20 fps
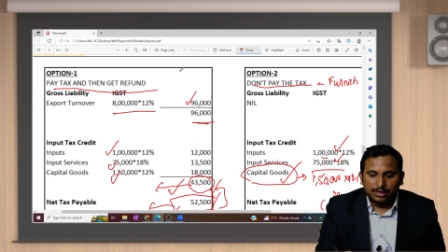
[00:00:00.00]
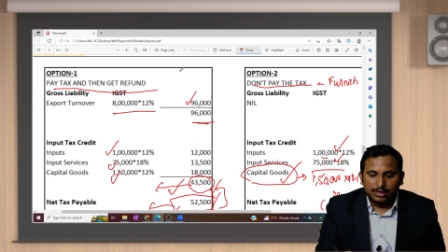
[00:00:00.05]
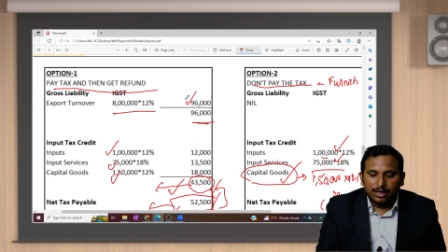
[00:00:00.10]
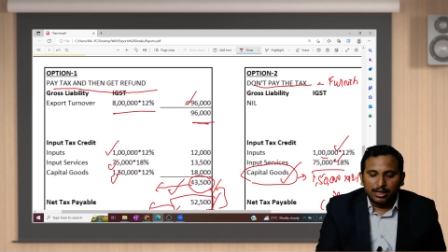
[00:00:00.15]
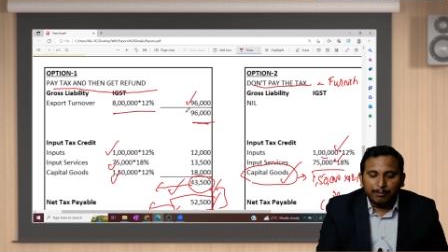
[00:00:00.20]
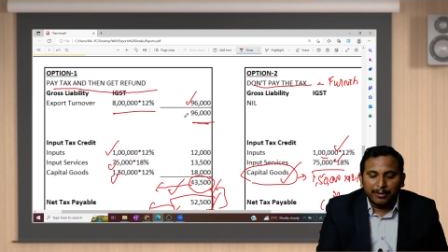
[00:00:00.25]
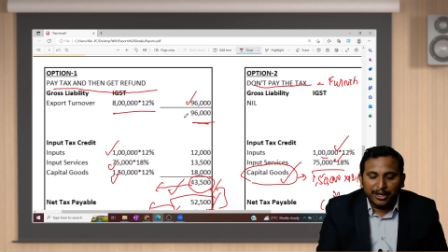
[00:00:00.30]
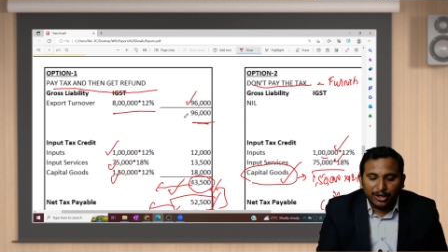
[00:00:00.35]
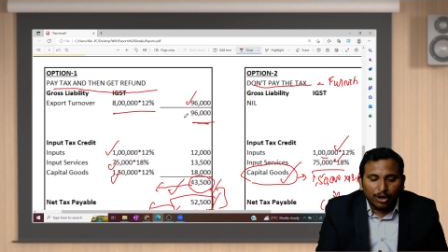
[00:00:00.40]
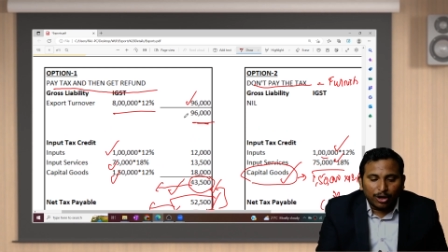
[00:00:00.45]

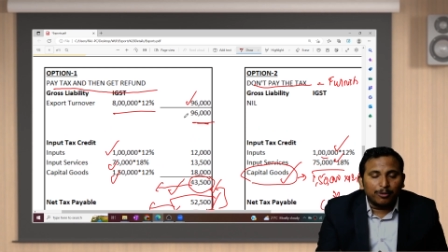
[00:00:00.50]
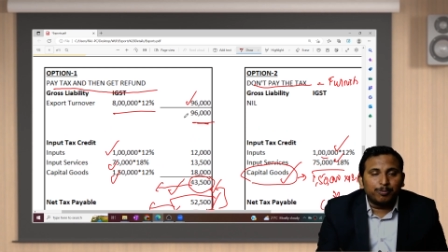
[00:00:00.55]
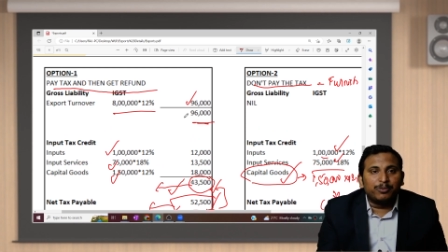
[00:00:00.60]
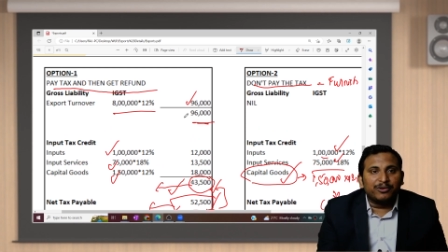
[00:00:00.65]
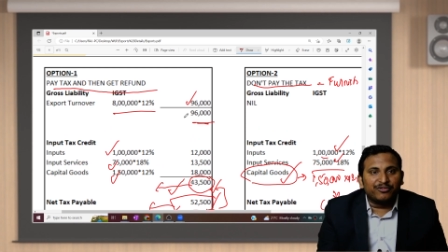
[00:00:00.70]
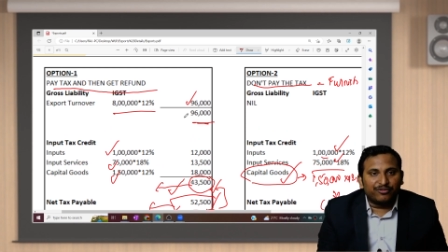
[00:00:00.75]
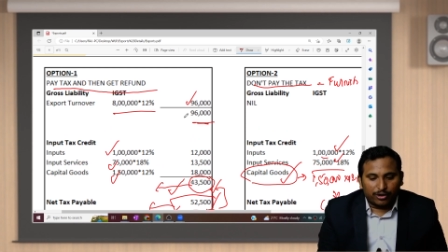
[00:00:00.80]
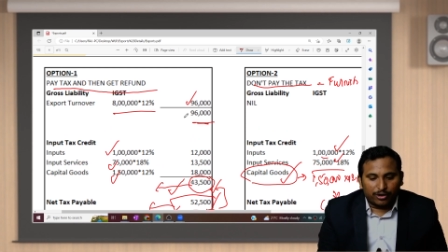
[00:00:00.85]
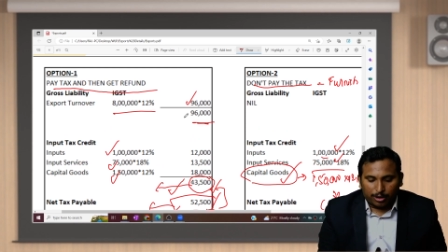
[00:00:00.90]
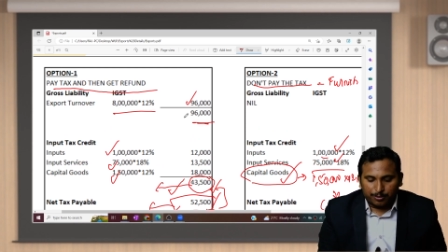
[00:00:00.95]
May not
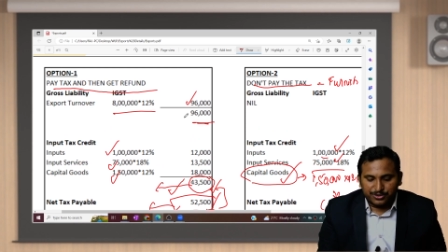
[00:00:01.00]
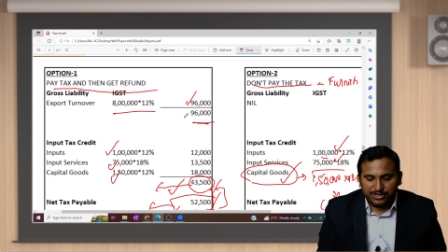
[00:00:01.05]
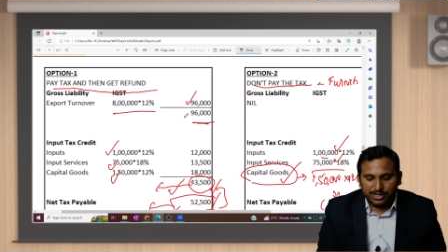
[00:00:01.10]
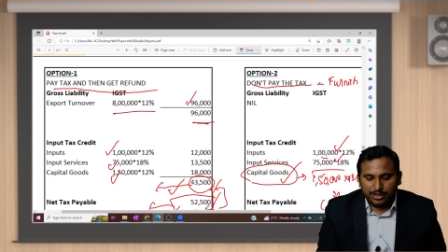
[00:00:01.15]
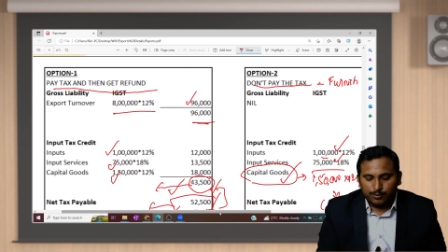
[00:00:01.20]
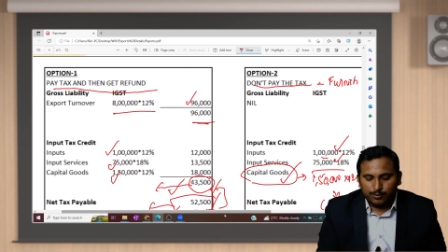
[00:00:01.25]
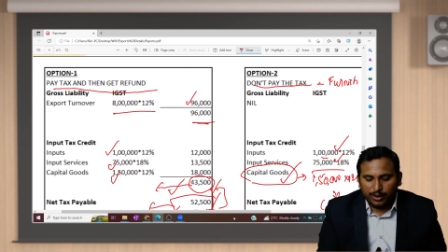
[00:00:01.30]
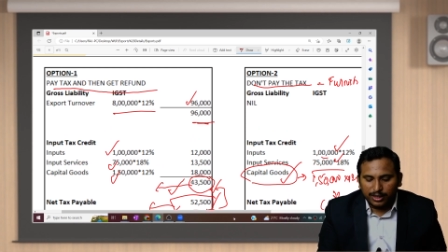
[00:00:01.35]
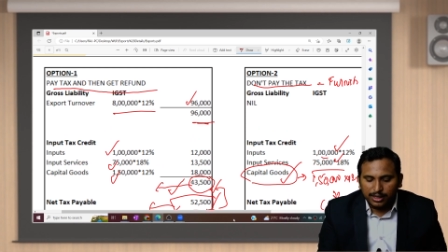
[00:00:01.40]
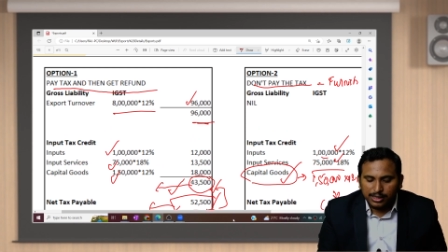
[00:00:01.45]
prefer option
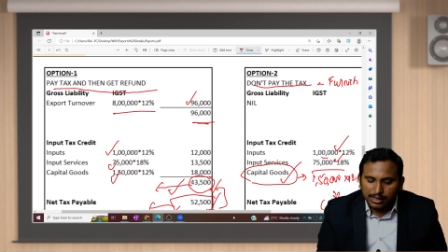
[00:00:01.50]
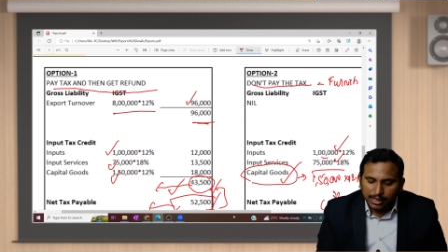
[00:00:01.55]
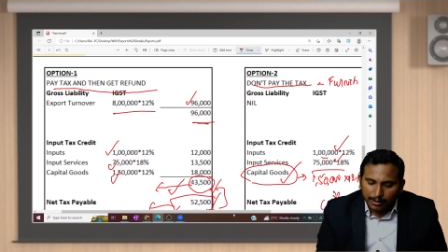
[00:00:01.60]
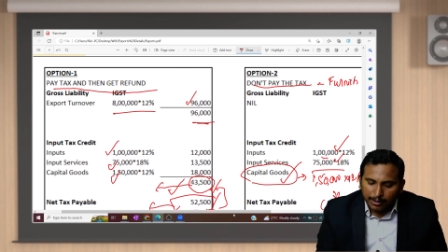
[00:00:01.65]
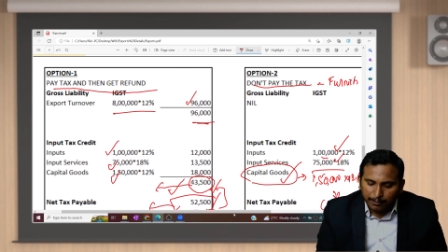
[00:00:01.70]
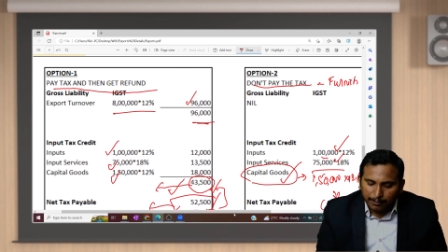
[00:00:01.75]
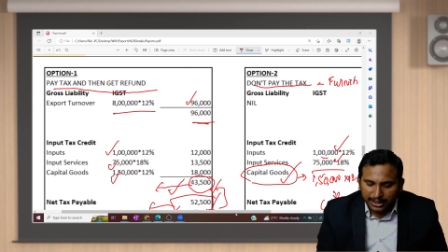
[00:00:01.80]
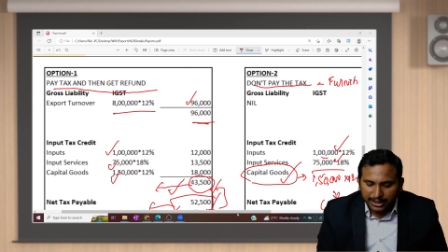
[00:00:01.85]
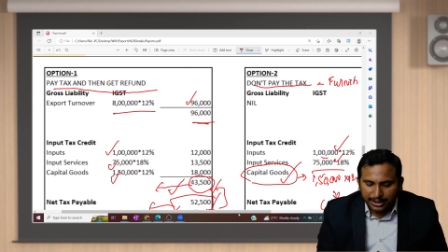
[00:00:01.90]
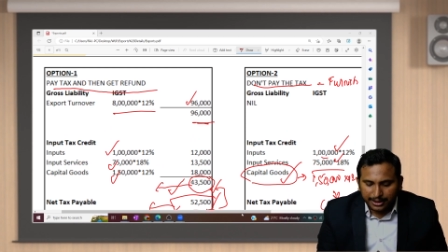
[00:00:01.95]
1,
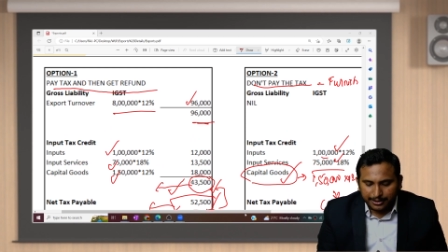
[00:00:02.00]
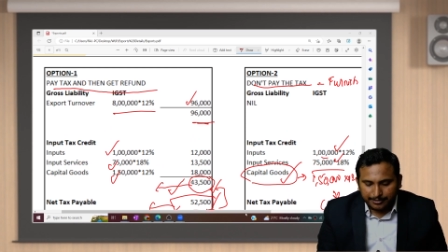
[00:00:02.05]
but